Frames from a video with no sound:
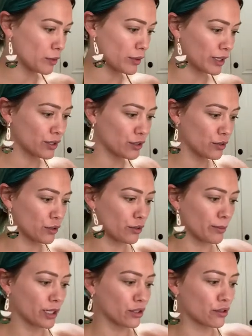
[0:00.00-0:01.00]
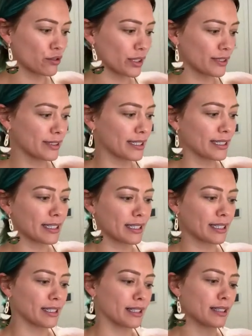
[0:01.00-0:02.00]
going to go to my trusted
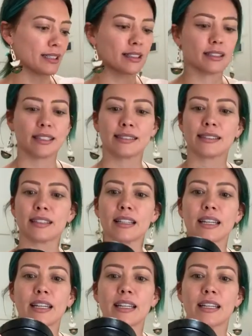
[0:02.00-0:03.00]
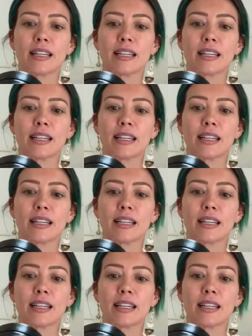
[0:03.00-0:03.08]
Glycerin